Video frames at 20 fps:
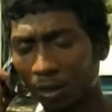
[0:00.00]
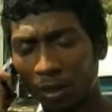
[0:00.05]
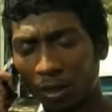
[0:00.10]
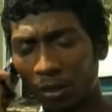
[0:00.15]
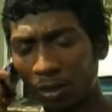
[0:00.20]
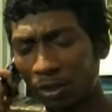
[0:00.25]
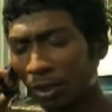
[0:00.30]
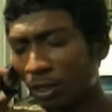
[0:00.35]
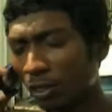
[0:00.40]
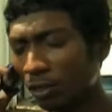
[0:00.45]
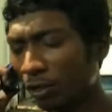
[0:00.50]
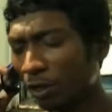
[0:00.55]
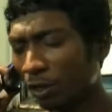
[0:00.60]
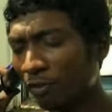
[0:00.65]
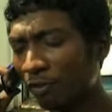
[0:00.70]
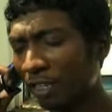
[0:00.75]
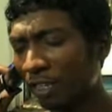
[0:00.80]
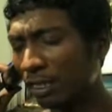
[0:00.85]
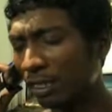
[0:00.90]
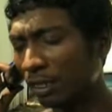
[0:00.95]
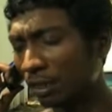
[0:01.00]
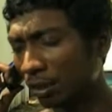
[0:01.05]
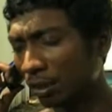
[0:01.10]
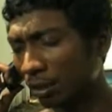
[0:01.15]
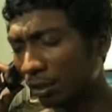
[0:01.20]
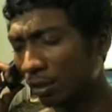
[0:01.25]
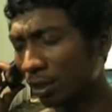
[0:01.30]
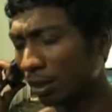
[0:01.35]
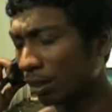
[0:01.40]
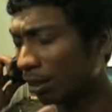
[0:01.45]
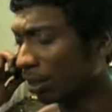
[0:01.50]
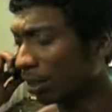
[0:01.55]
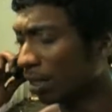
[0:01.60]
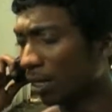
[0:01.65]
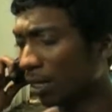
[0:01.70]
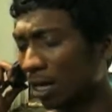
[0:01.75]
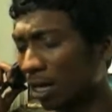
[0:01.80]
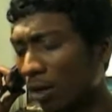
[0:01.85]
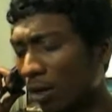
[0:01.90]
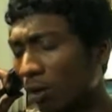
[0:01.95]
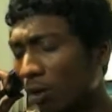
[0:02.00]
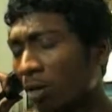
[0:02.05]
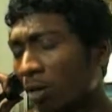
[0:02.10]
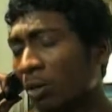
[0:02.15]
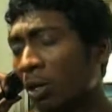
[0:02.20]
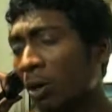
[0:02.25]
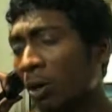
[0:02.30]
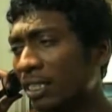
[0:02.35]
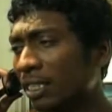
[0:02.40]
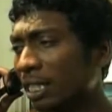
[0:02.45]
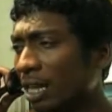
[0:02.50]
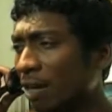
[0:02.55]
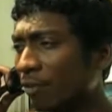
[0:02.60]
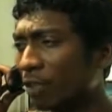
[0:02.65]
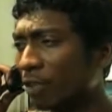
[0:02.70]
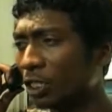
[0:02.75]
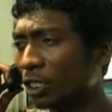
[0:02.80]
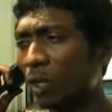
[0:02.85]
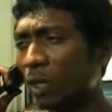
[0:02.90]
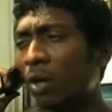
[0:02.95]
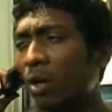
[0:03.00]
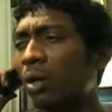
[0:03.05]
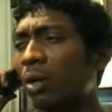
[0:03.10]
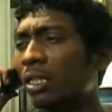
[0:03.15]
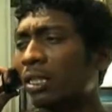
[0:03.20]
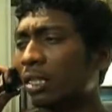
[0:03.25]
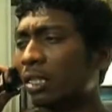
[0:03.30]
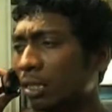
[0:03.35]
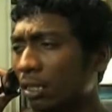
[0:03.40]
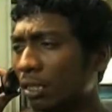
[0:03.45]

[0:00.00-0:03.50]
I was on the road fetting. Look, i go in now and take a fresh. Where you want?